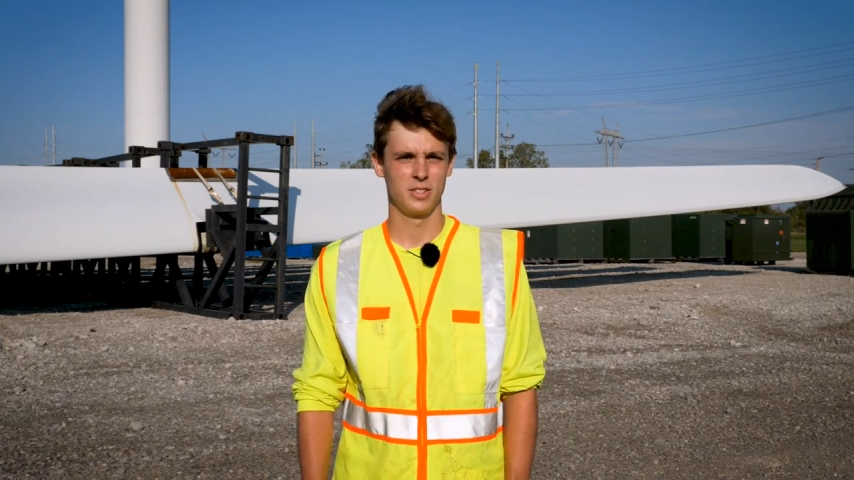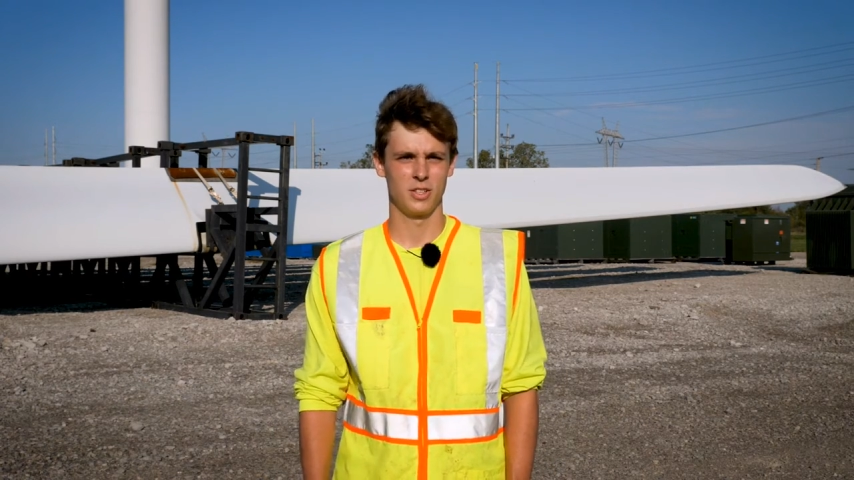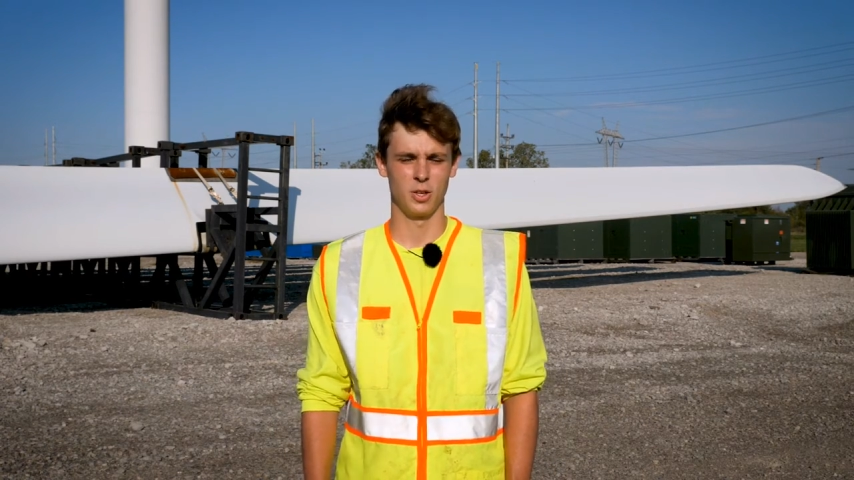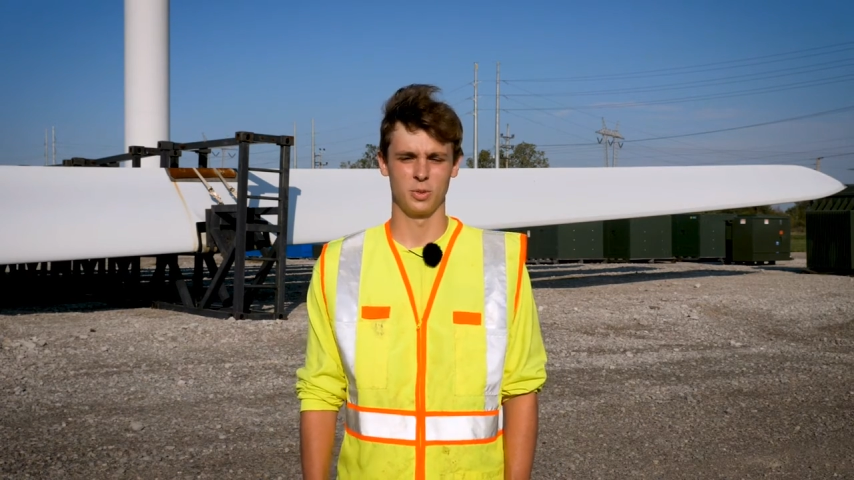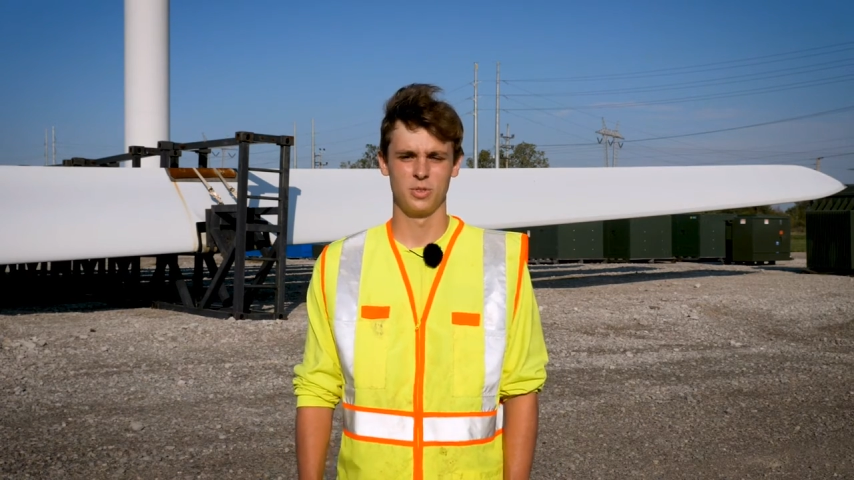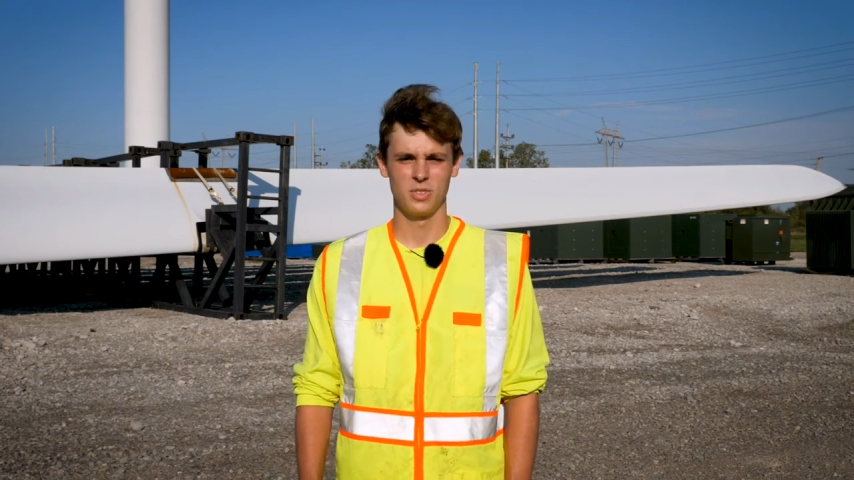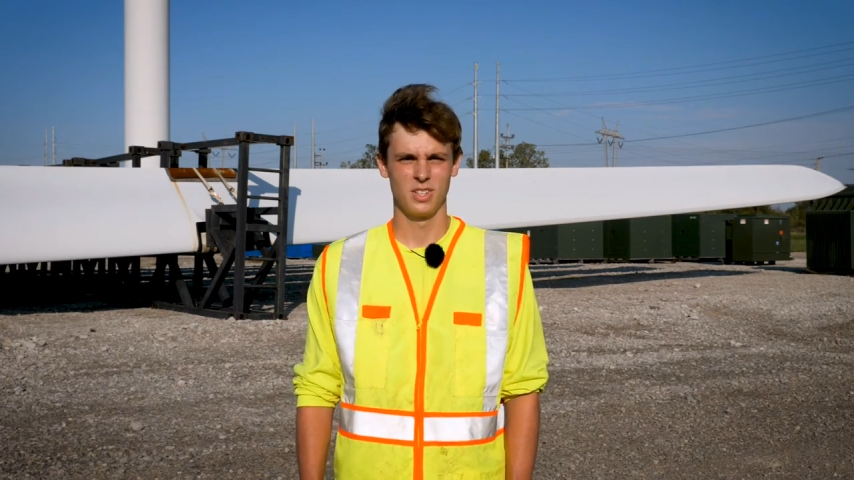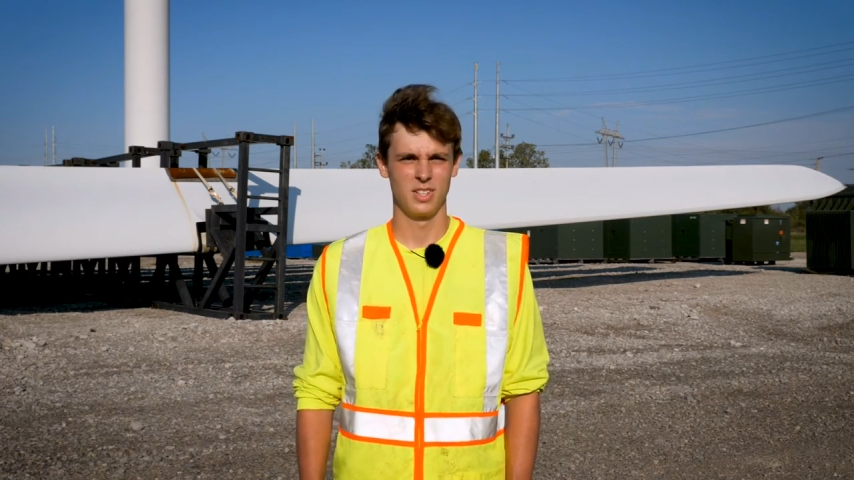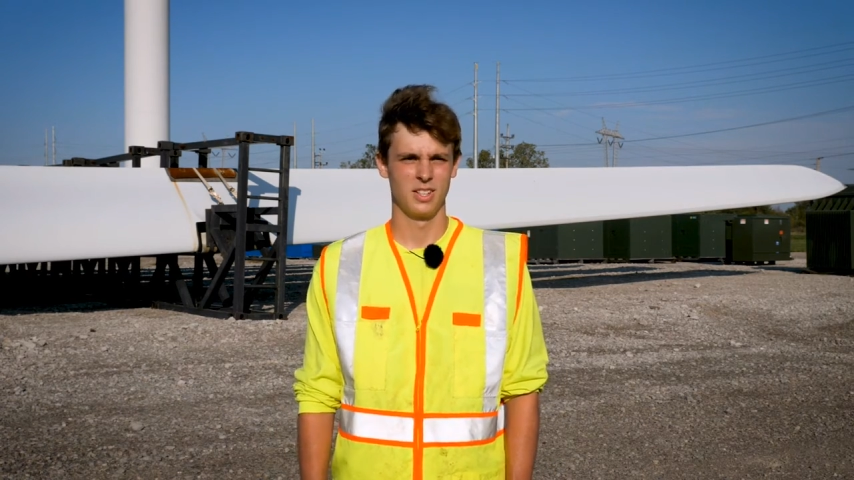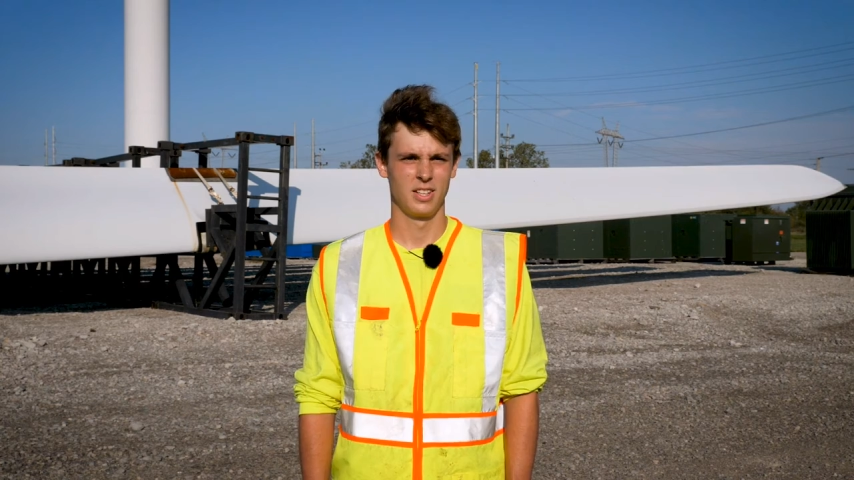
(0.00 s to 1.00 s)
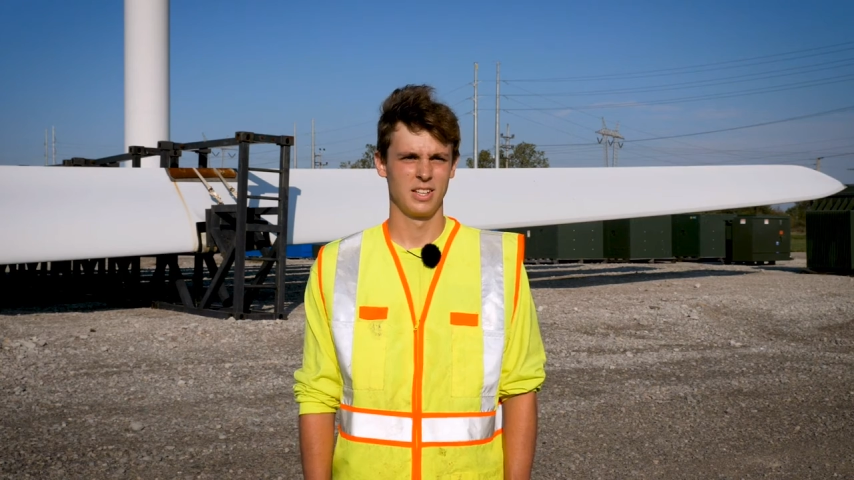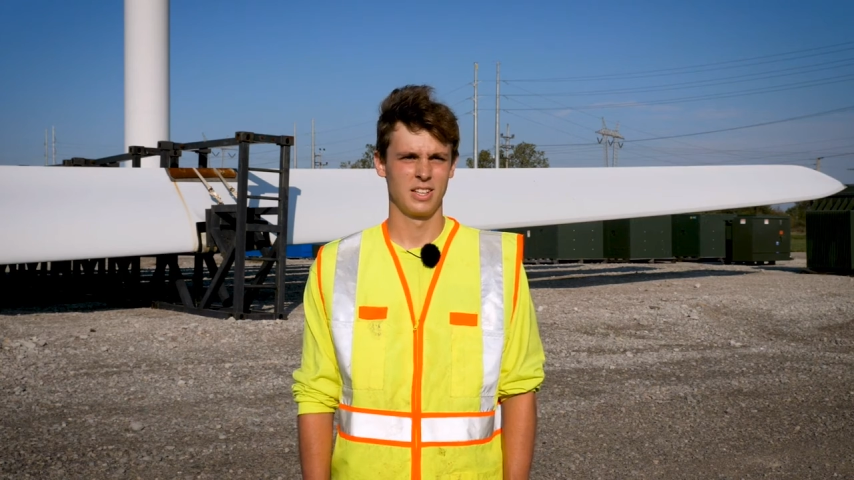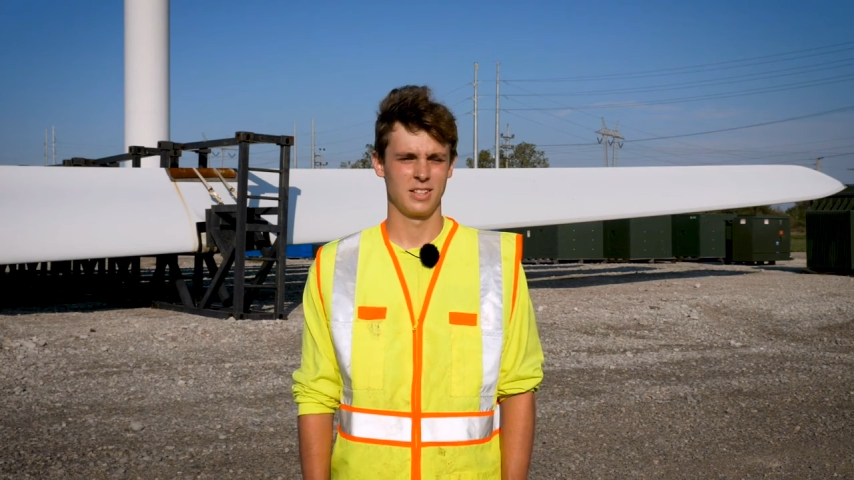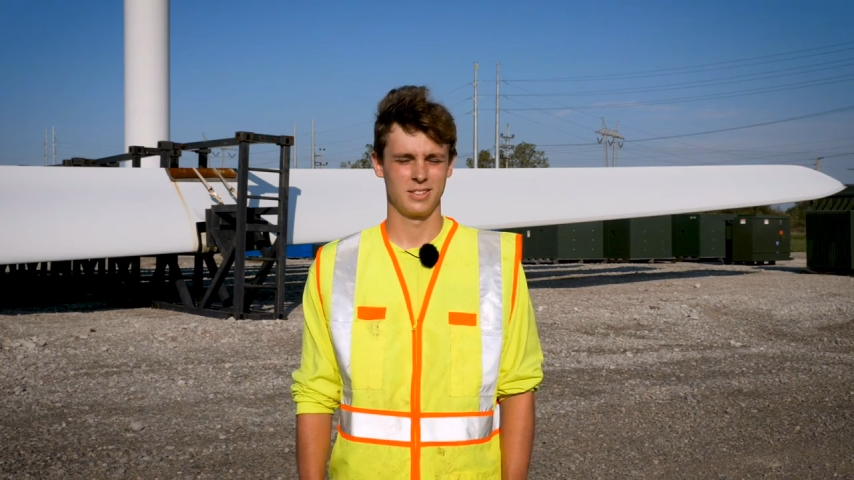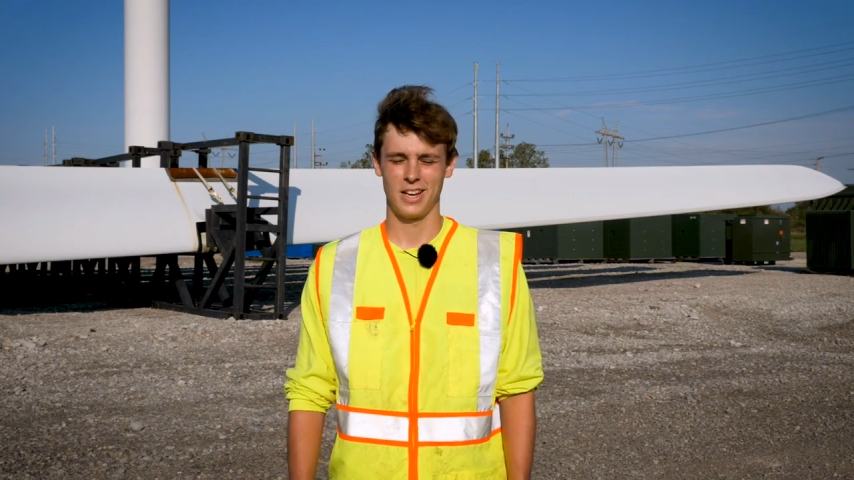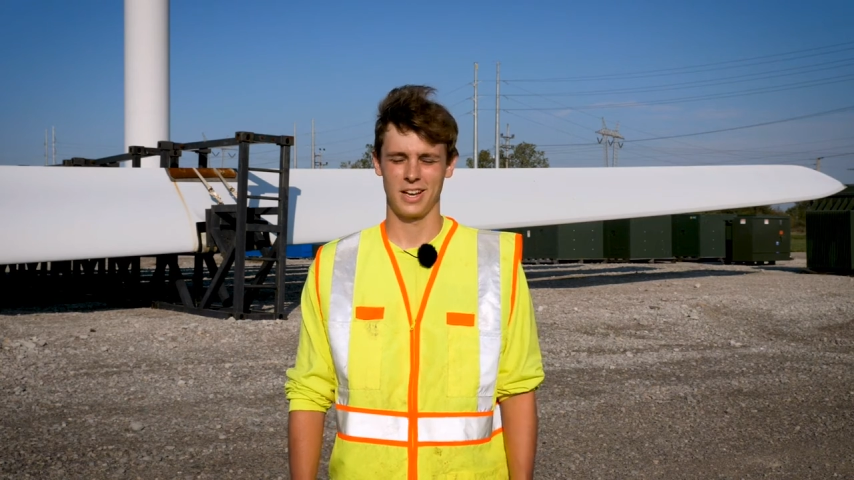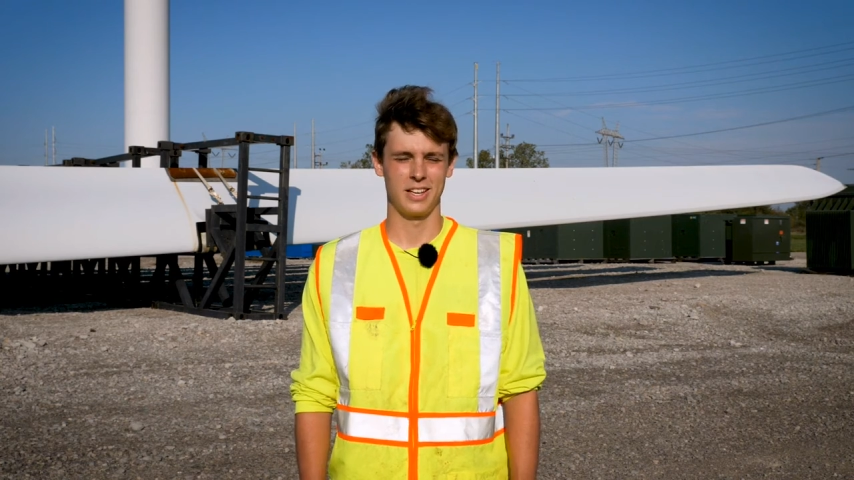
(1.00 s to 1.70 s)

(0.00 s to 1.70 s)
So yeah,